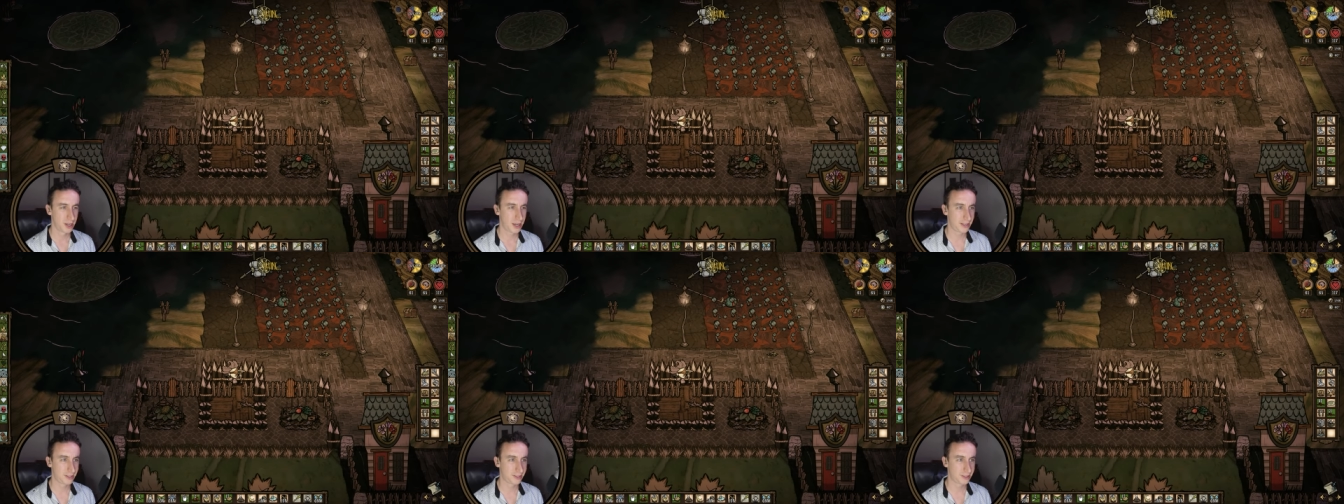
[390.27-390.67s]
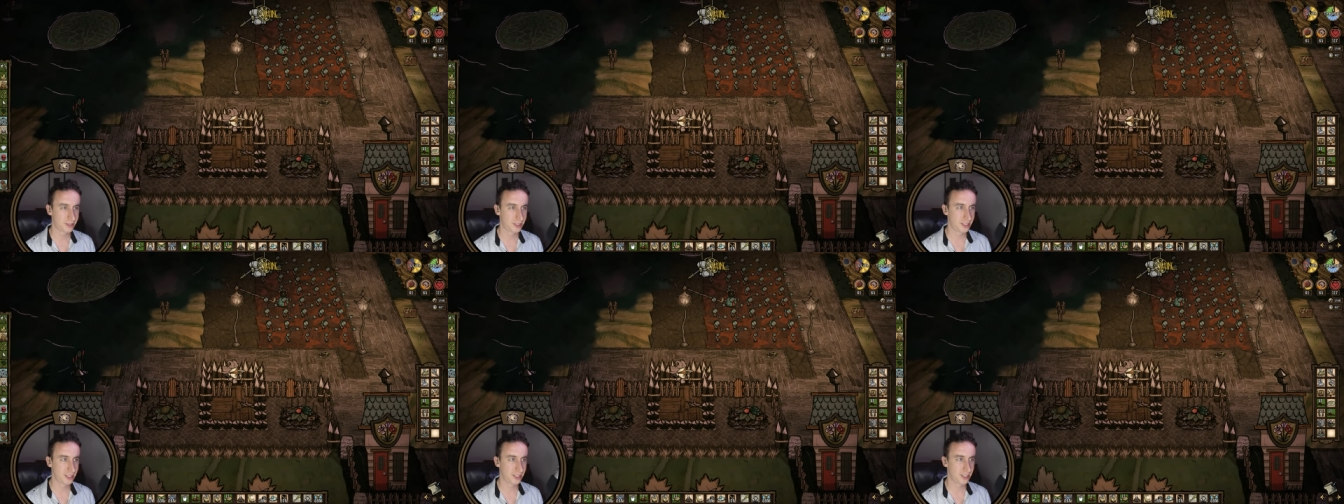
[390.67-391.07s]
and
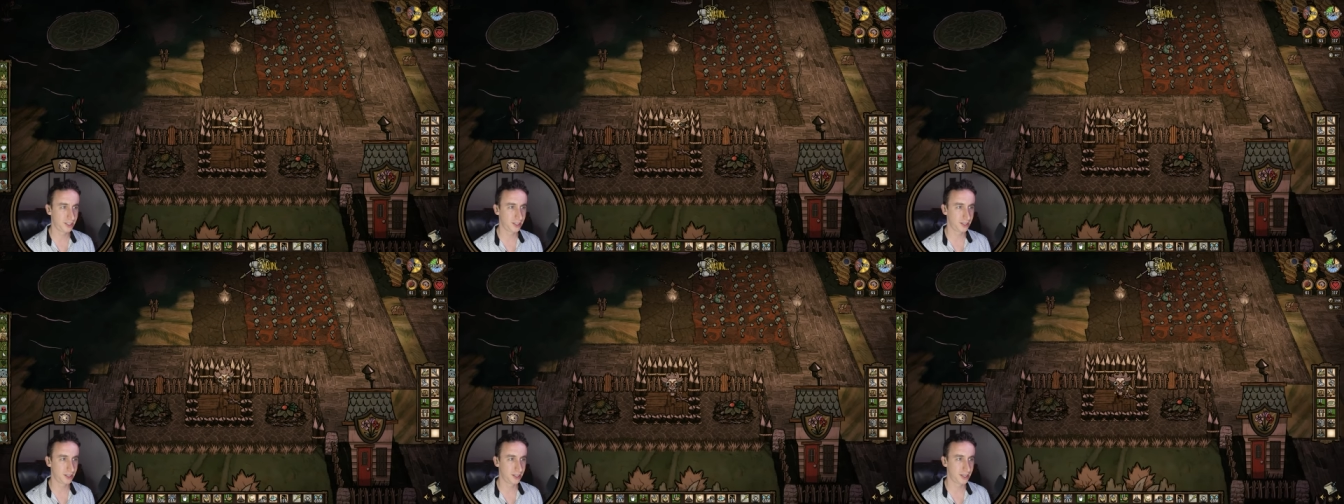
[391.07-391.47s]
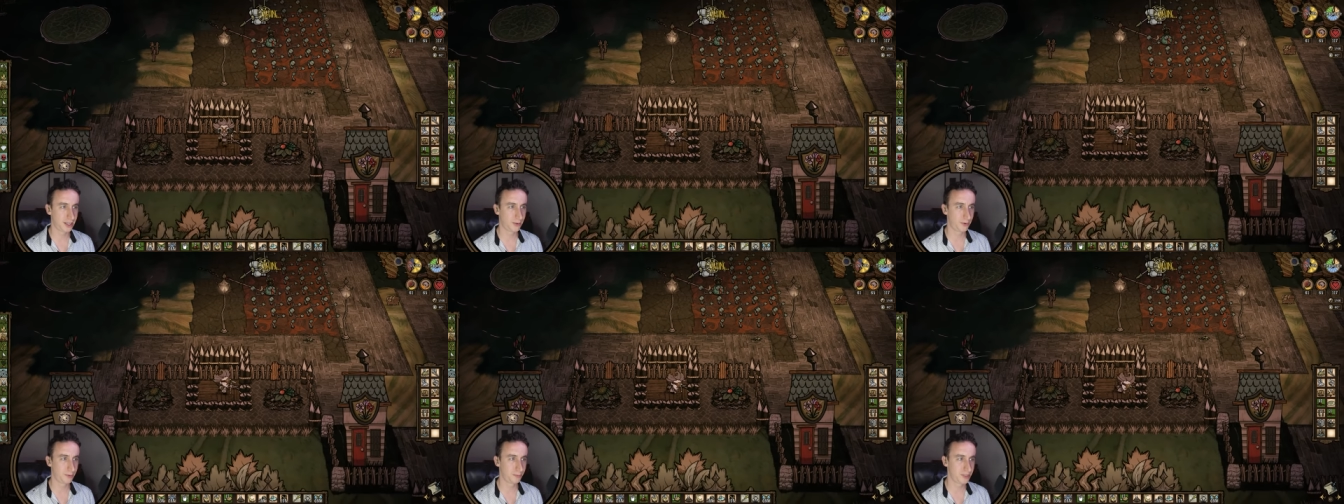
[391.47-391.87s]
see.
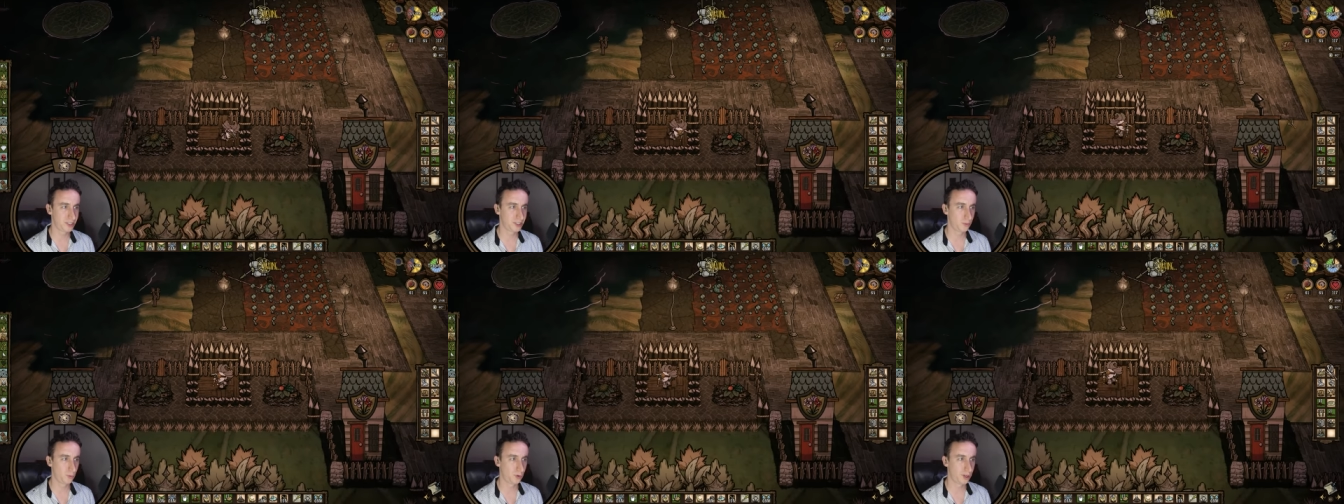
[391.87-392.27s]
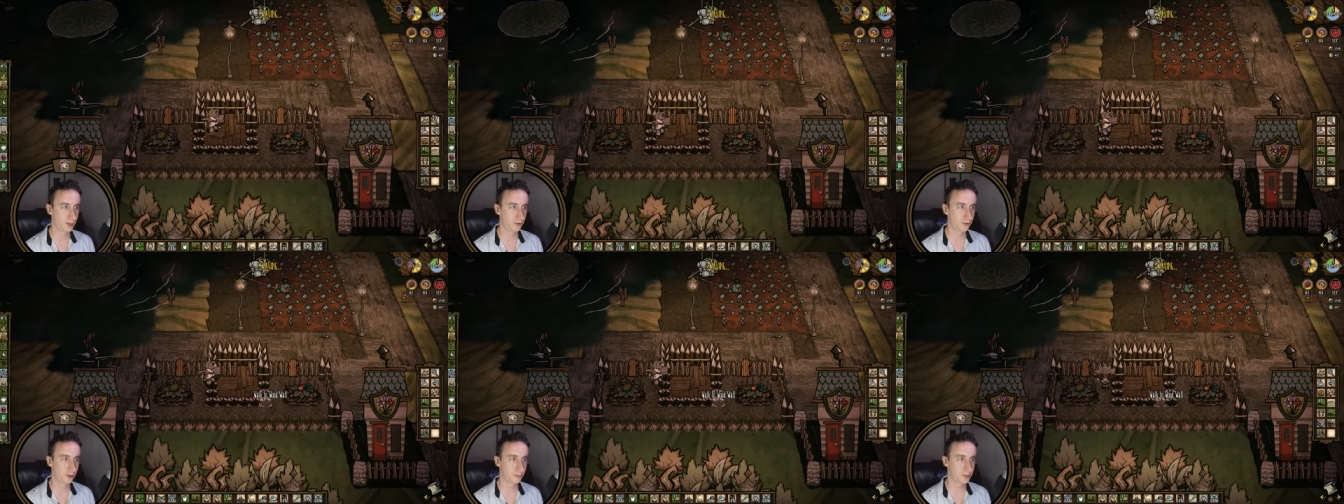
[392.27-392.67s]
Yeah, well, I'm missing
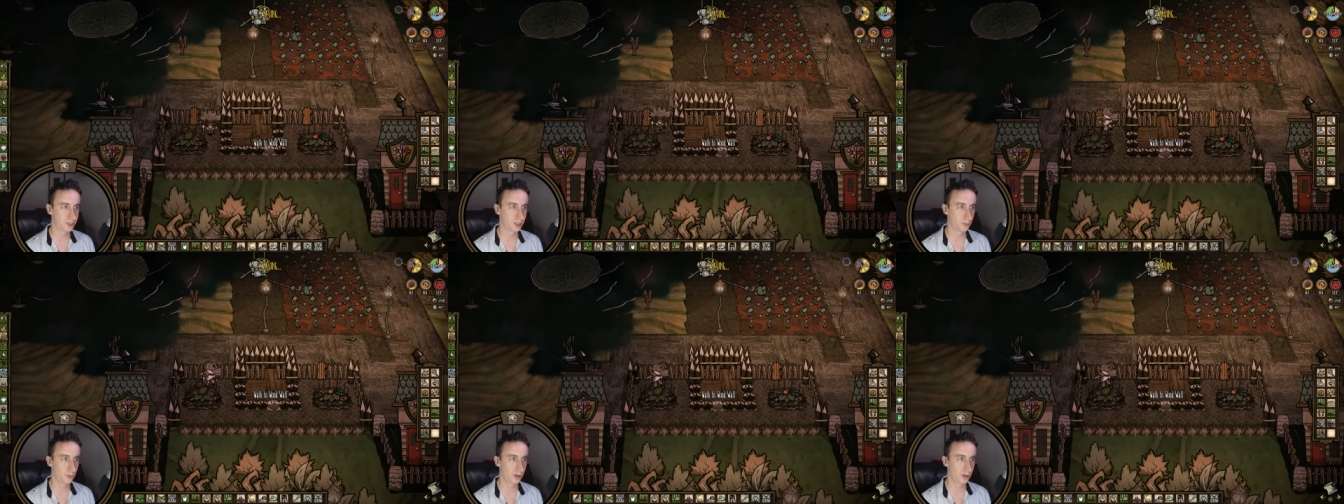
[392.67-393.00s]
one drumstick.